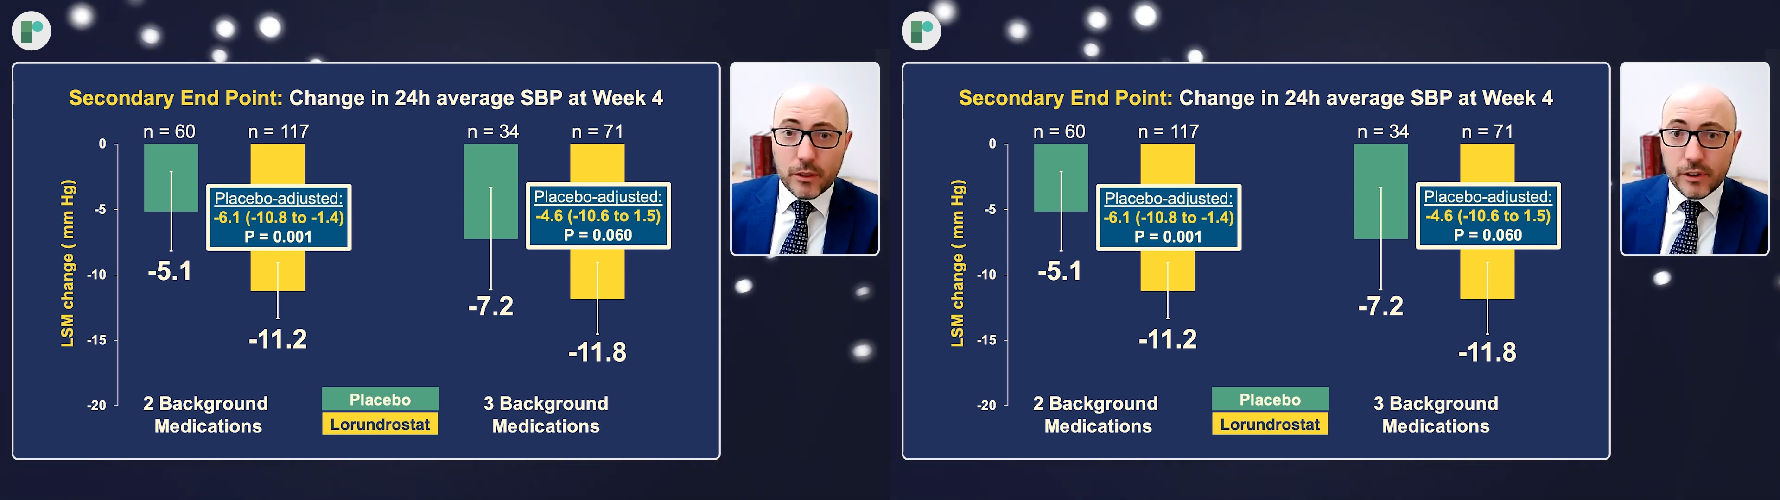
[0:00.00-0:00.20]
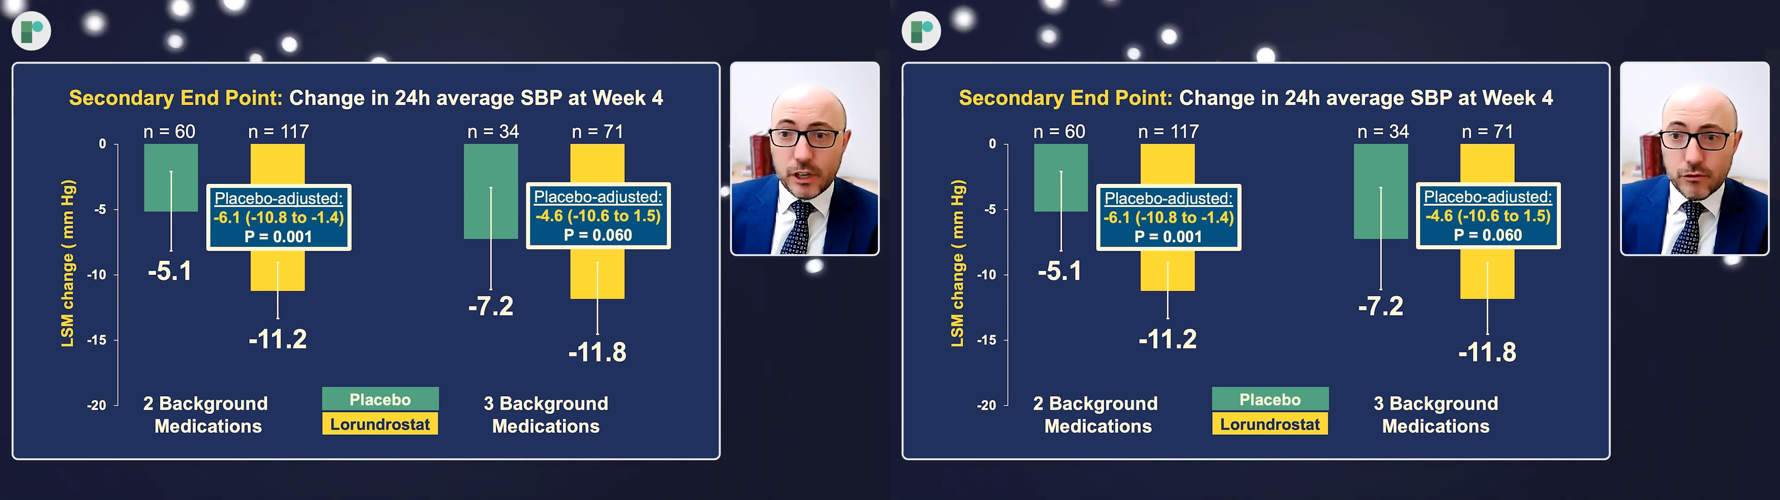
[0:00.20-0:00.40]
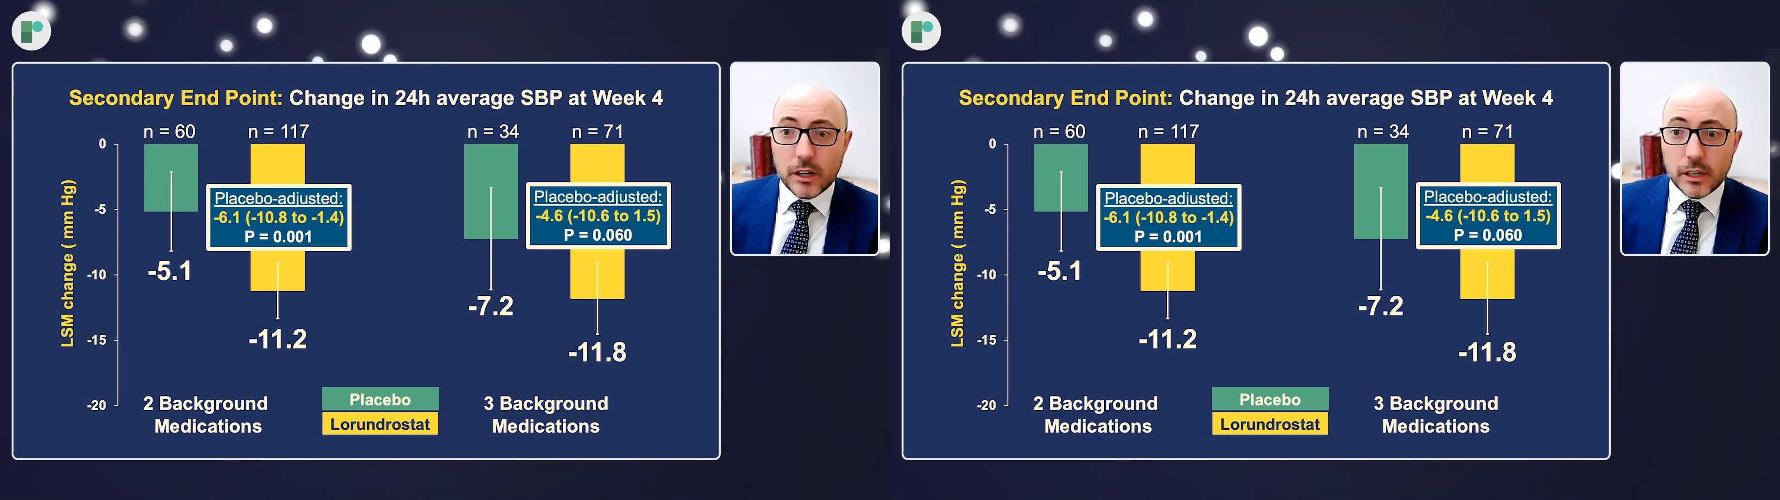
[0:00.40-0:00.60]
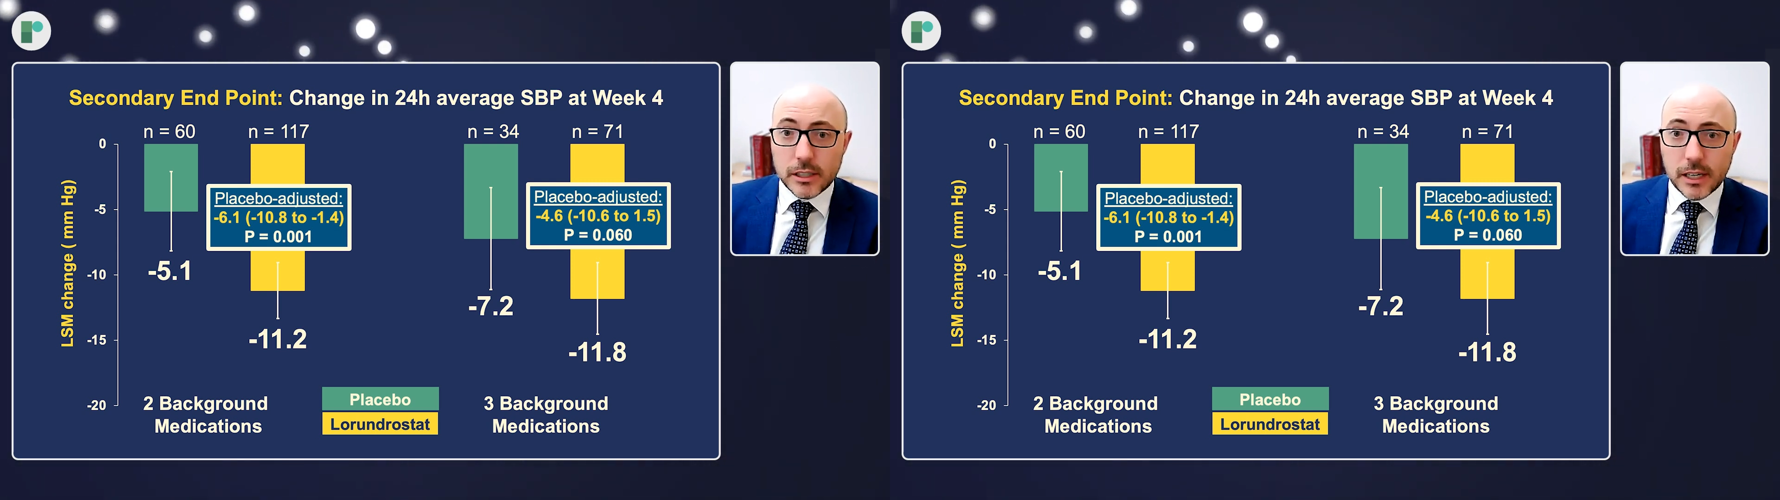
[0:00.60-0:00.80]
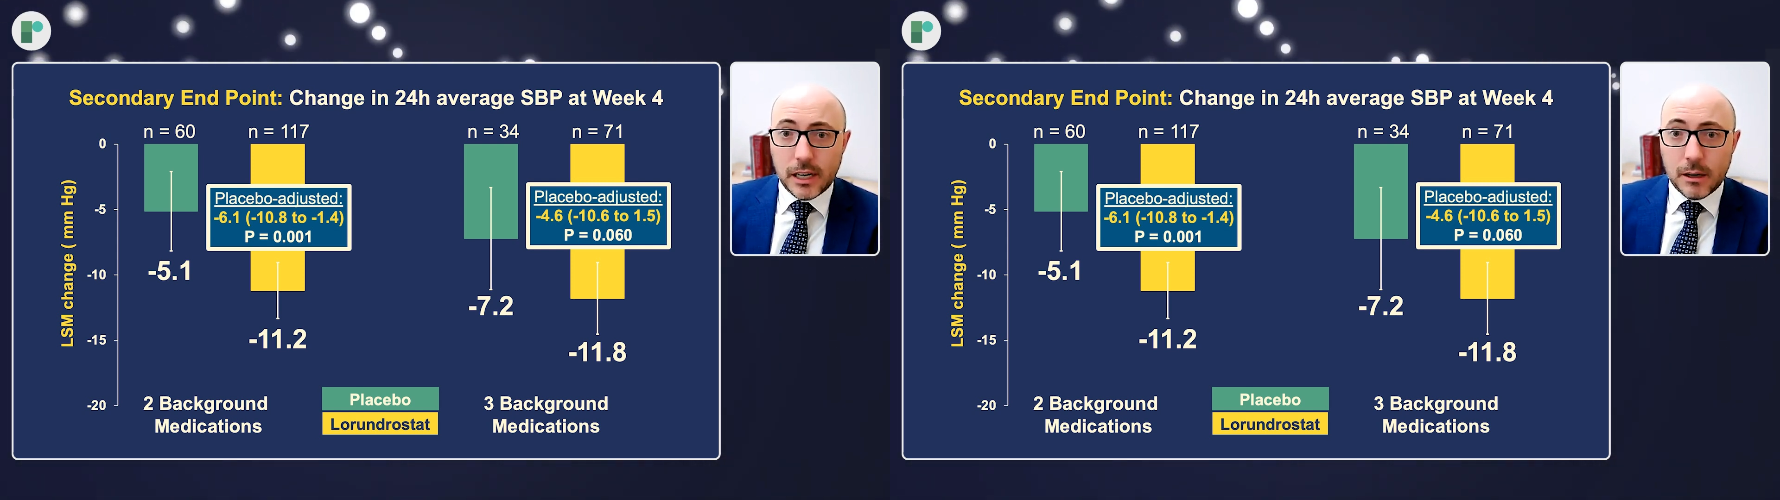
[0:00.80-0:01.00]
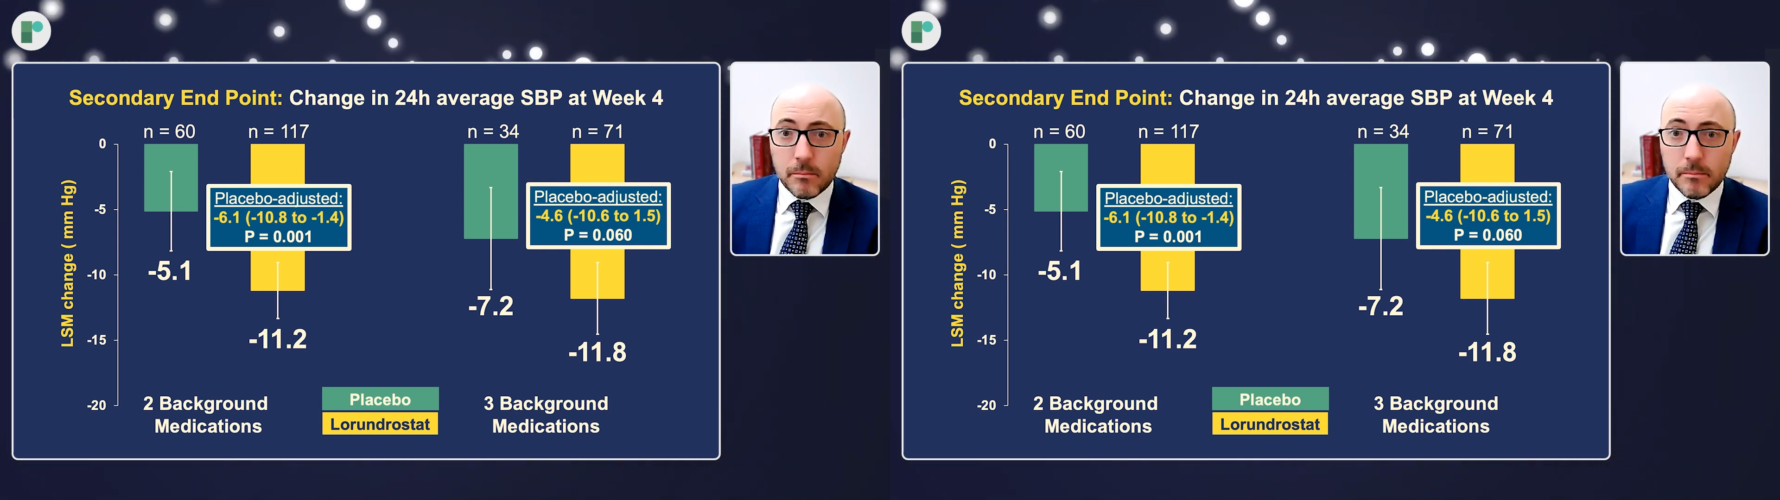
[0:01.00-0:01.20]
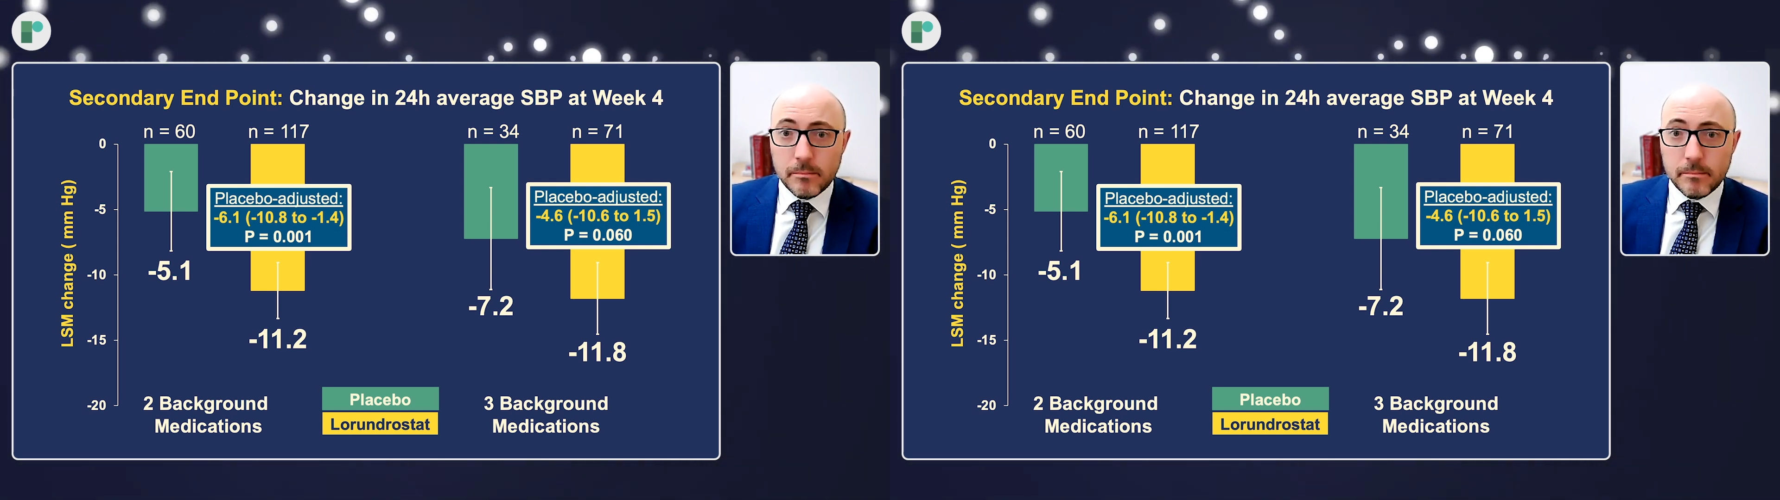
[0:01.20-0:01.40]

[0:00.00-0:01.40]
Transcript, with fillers: three drugs, um,